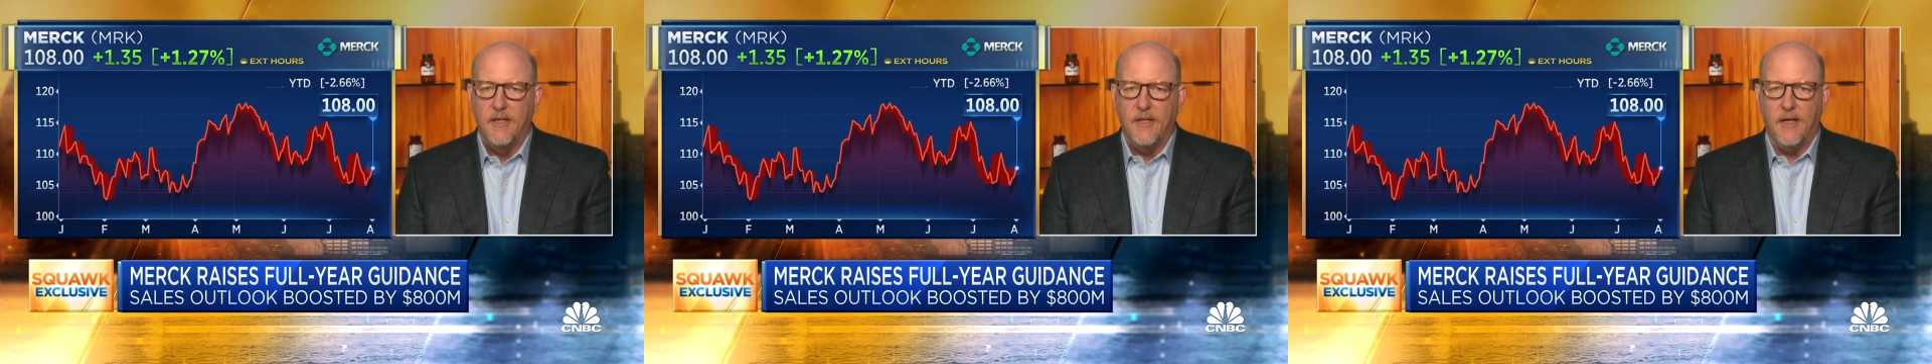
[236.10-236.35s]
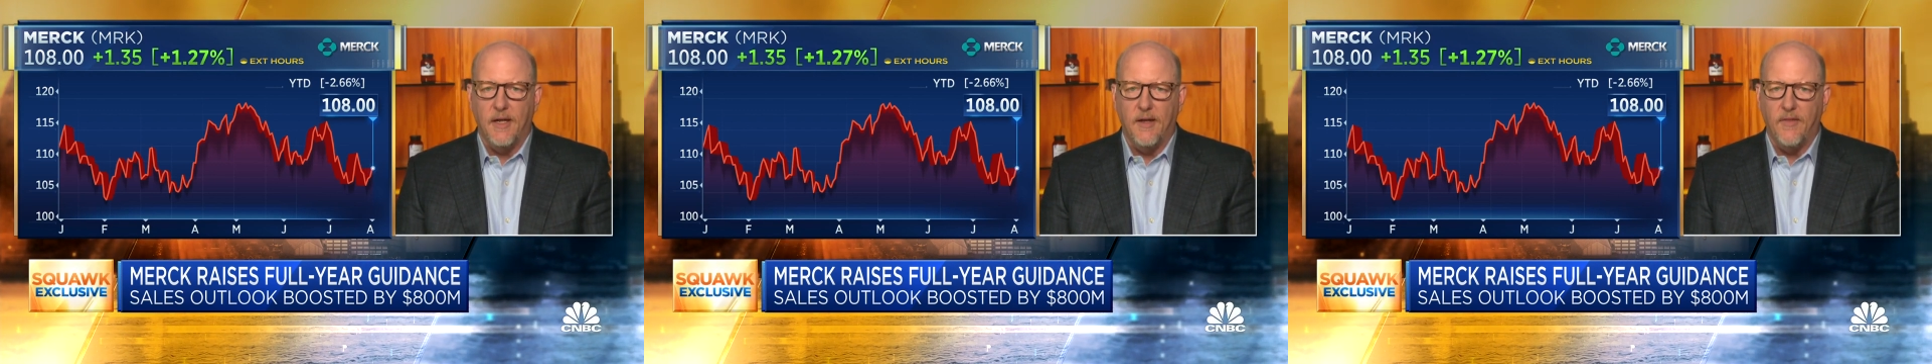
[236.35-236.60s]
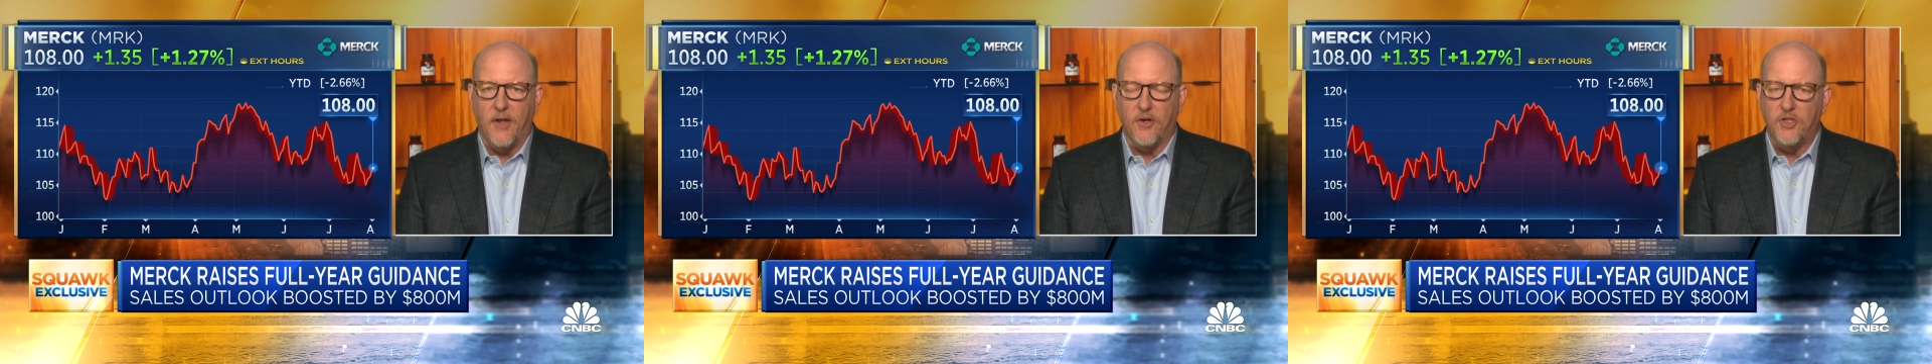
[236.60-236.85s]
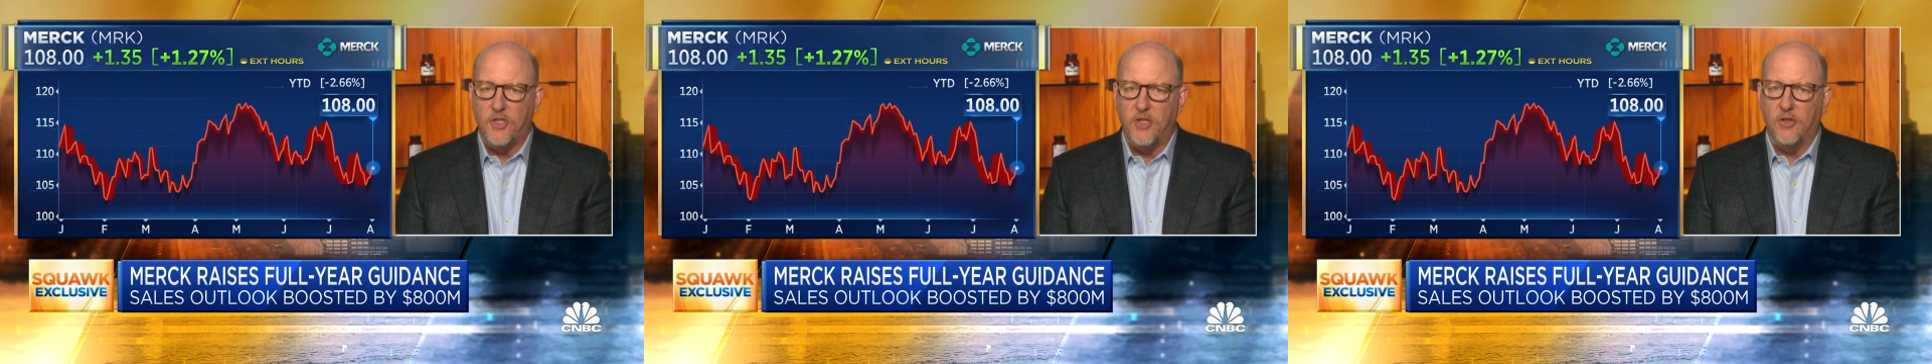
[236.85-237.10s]
Uh, they're
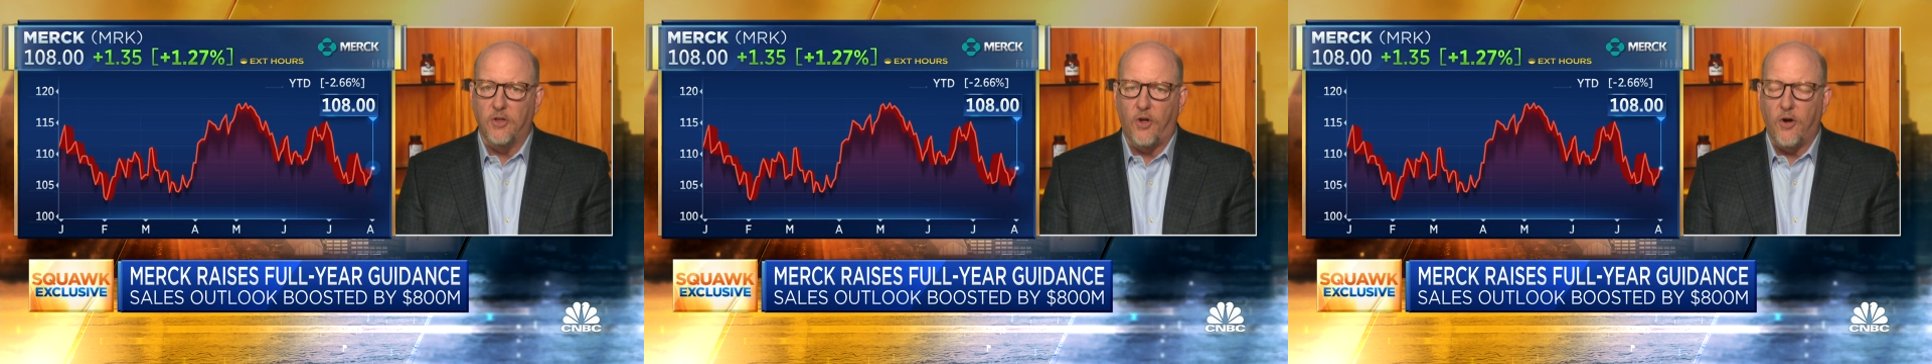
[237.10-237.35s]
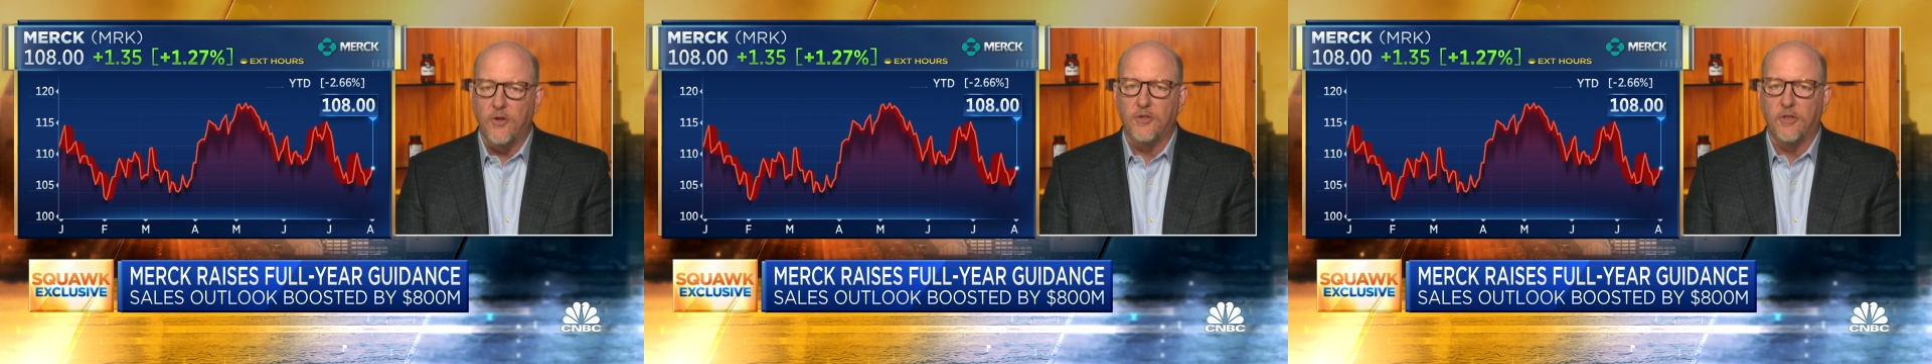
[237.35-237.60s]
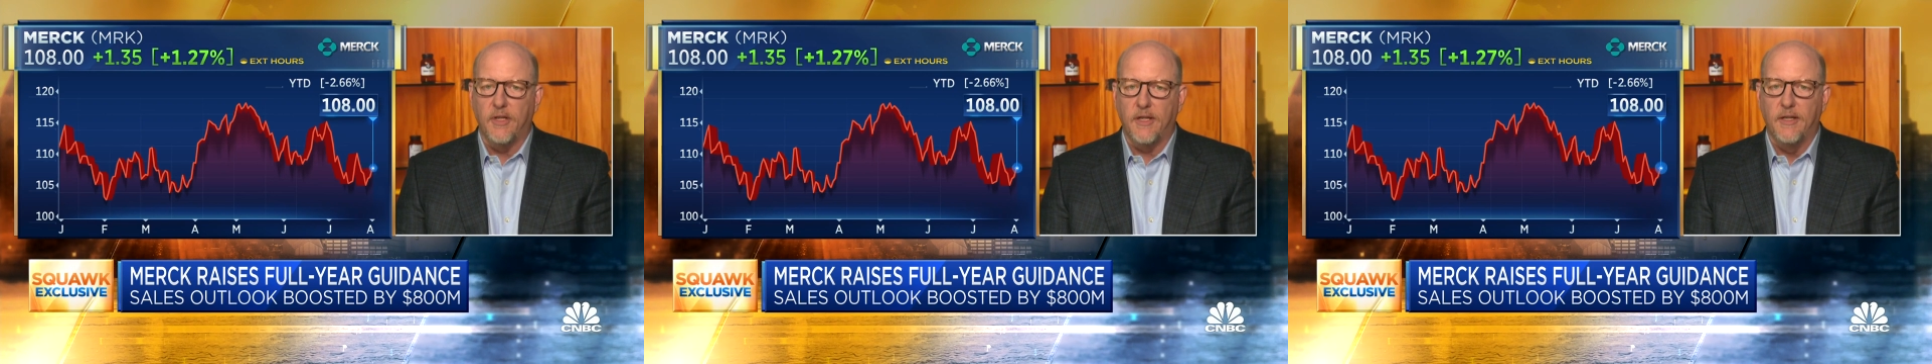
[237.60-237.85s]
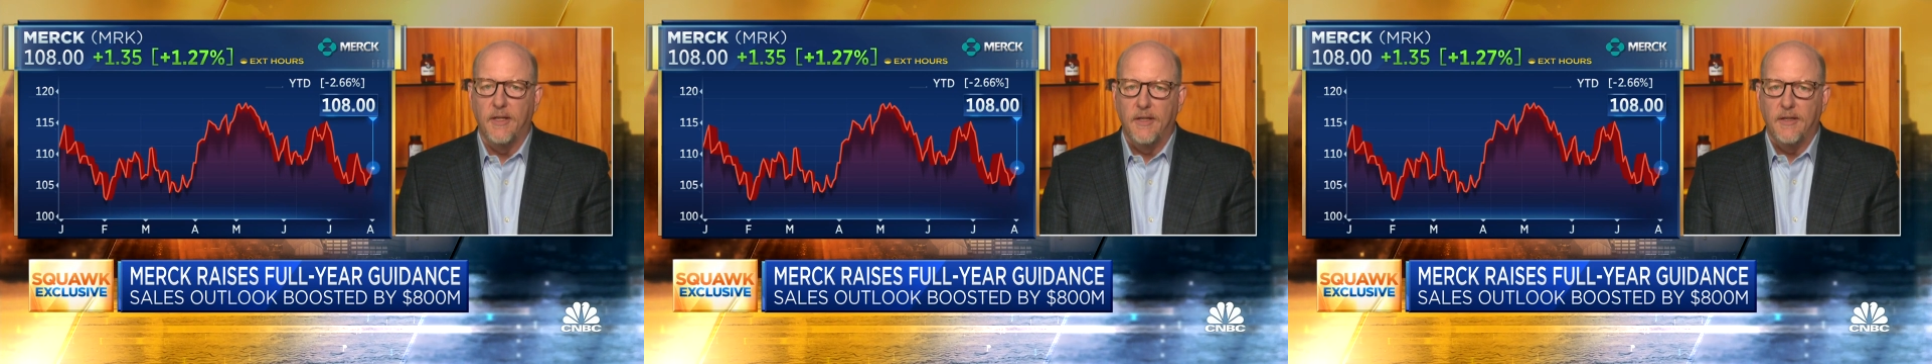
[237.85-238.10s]
still
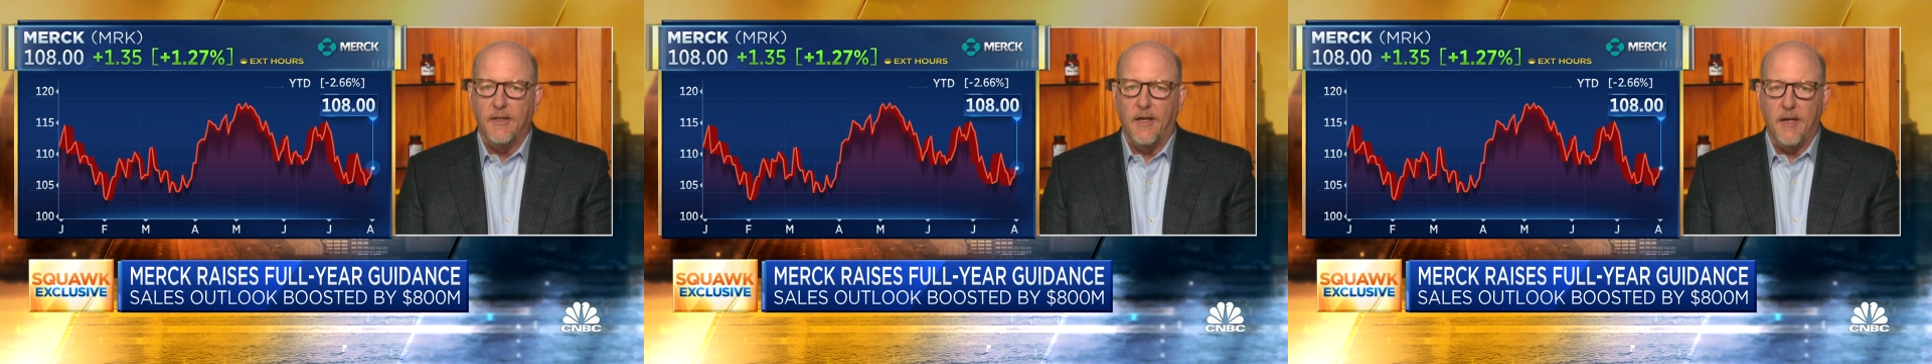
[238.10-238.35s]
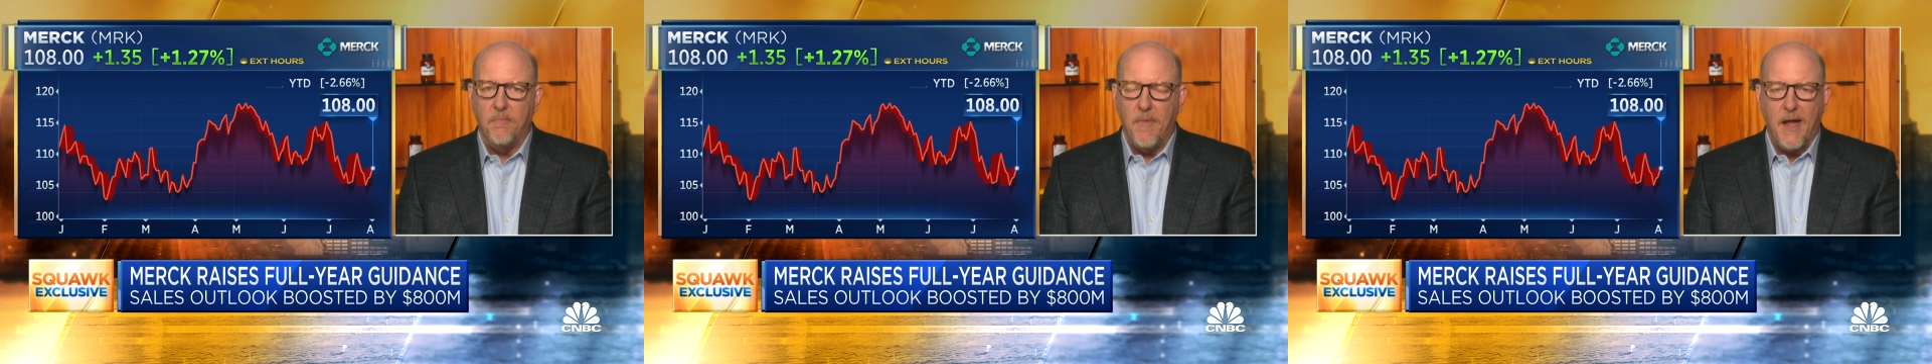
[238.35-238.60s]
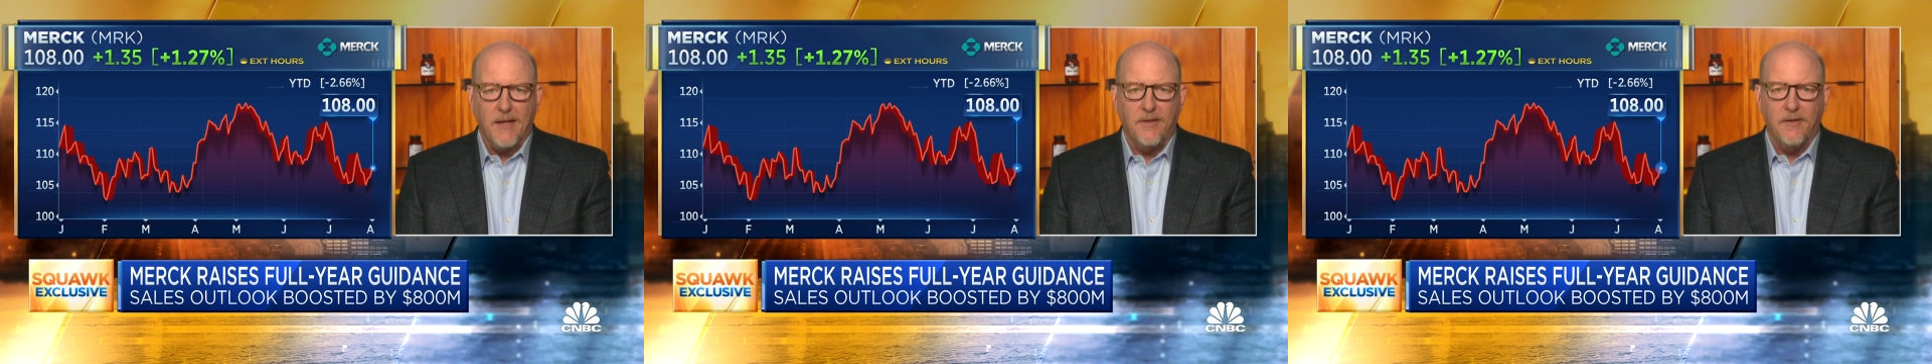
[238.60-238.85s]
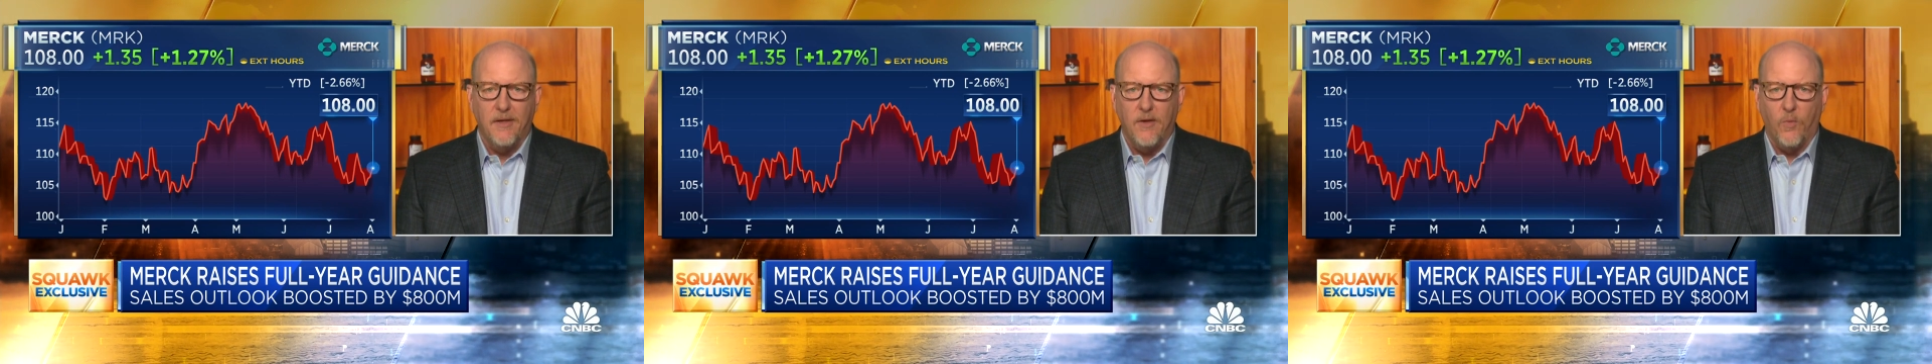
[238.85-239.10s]
largely unmet.